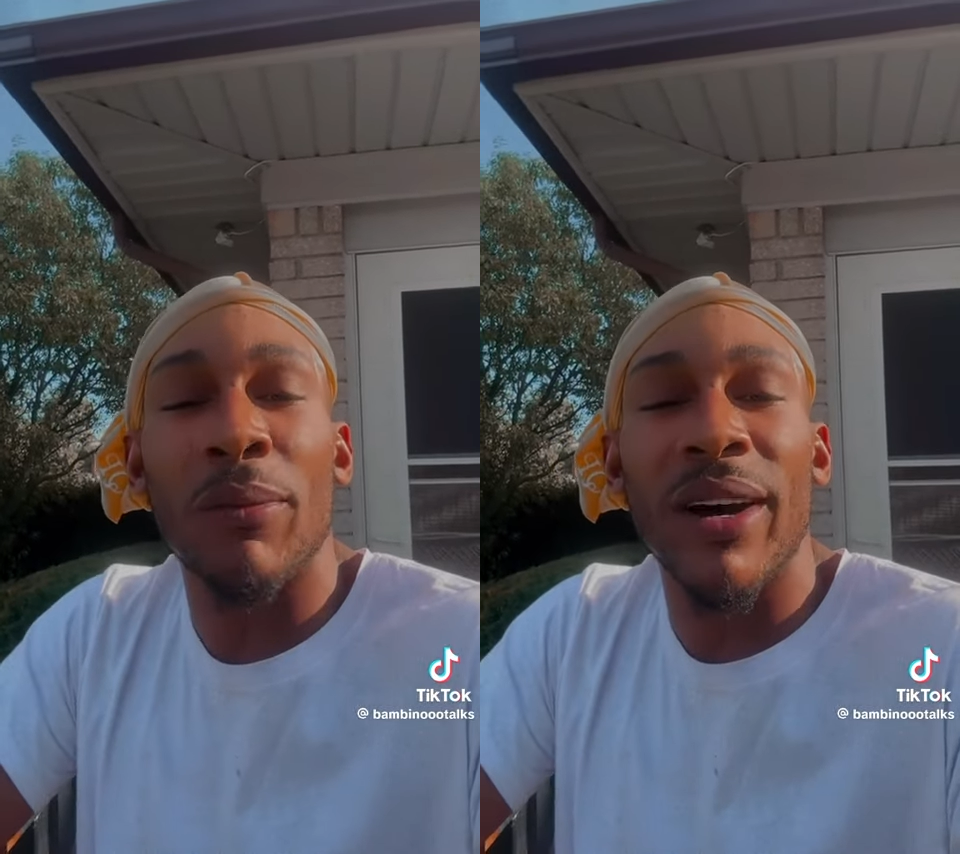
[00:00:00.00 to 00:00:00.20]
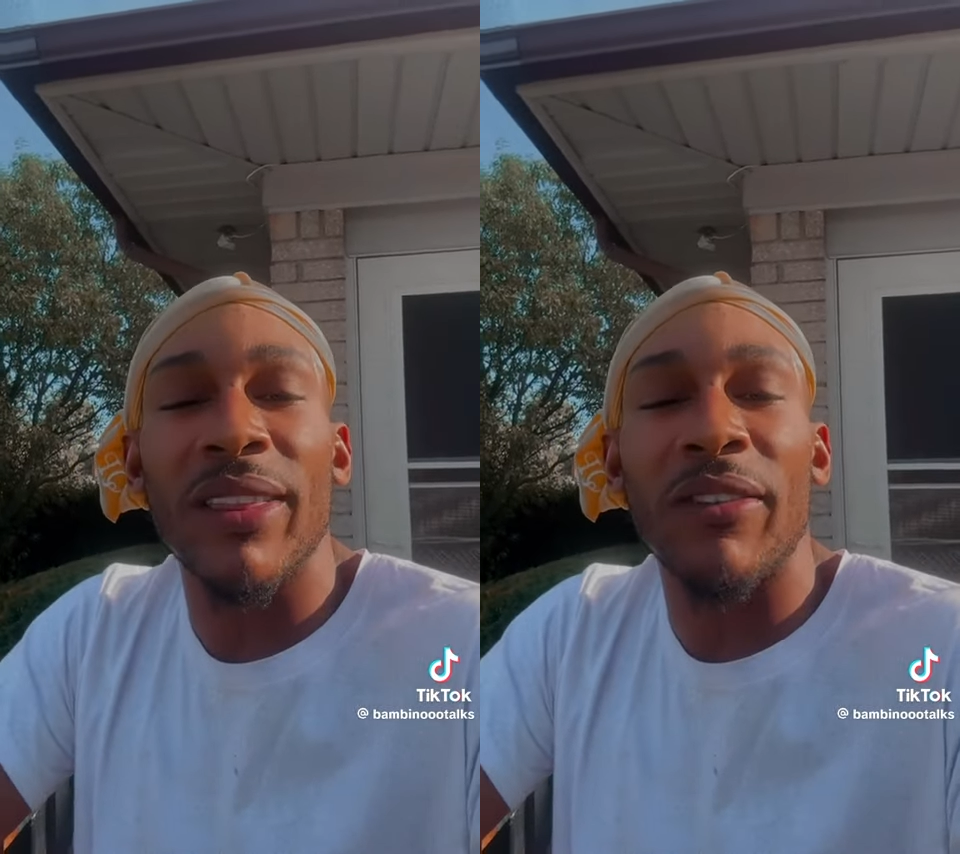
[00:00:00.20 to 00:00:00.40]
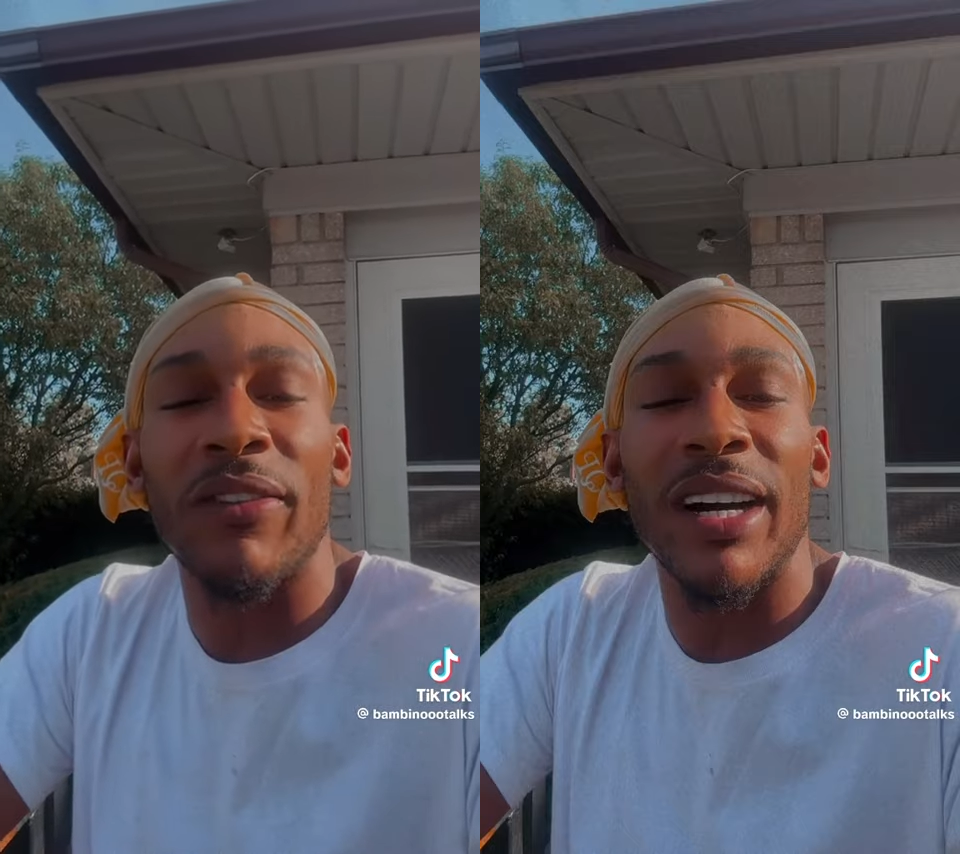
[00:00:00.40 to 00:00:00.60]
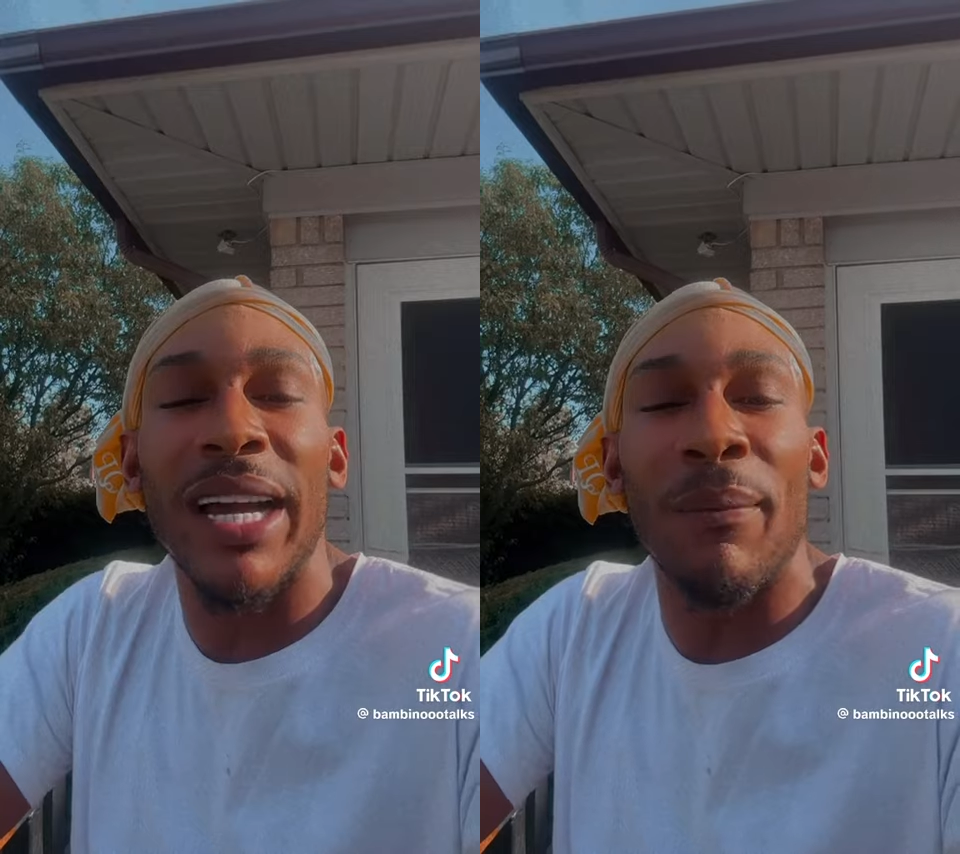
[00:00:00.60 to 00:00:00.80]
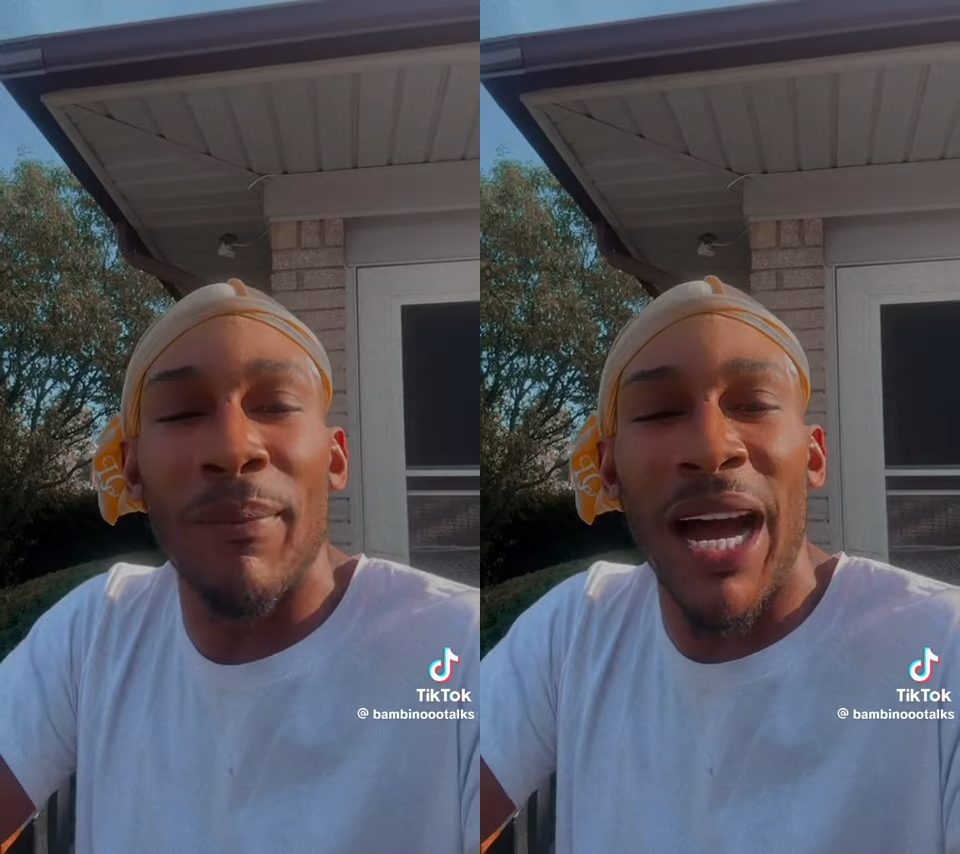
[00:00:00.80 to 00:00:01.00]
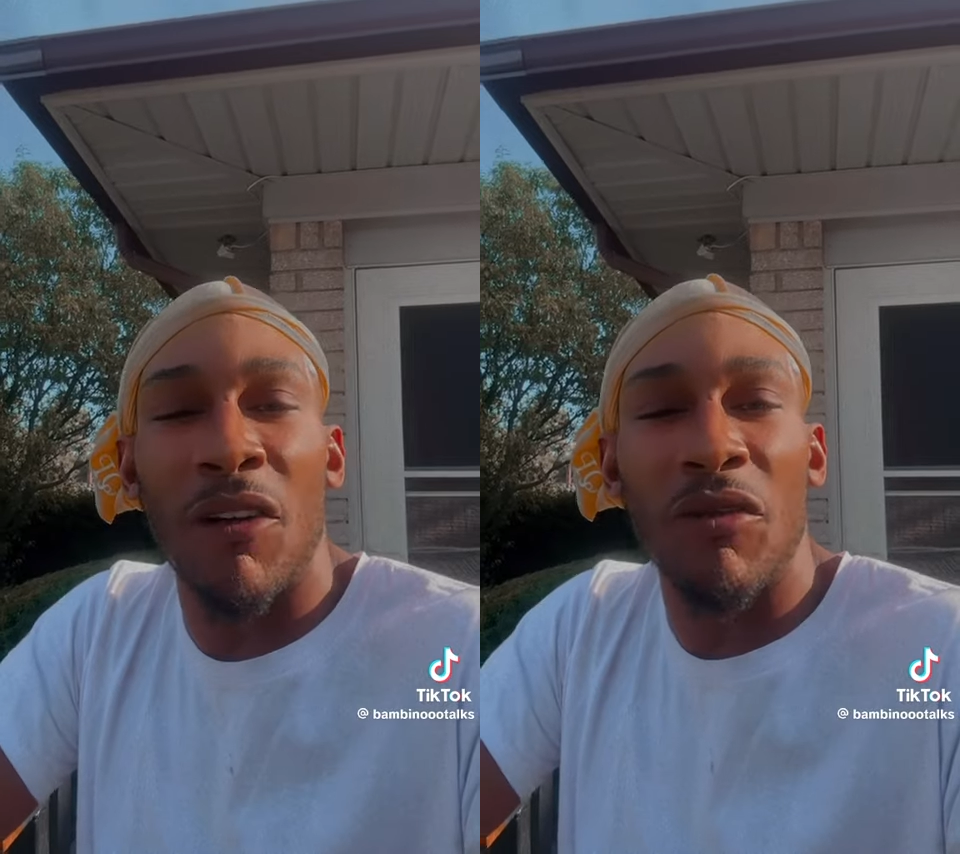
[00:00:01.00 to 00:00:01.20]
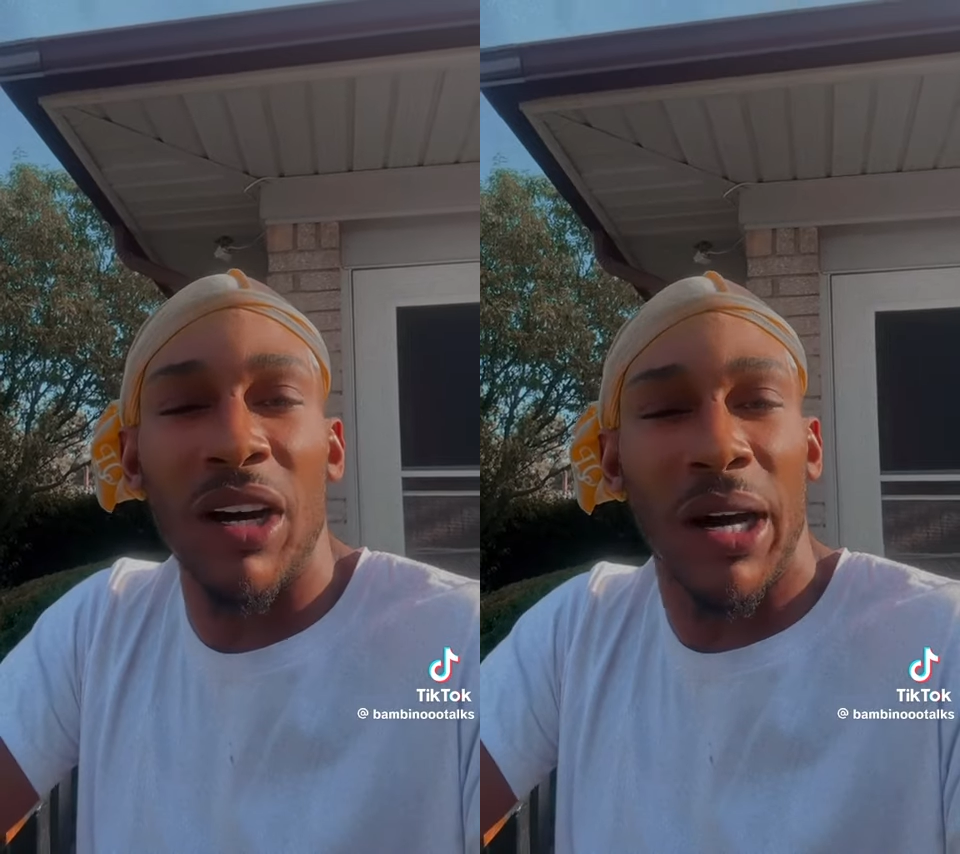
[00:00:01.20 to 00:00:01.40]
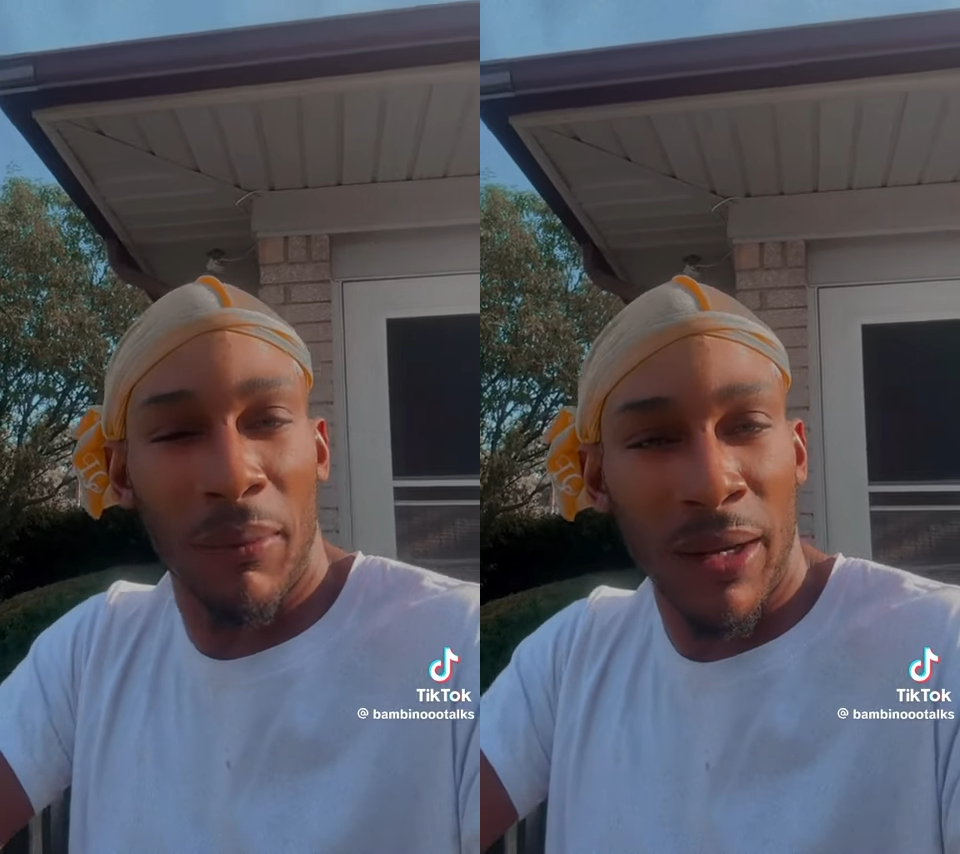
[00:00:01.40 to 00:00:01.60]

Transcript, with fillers: motherfucking mouth up.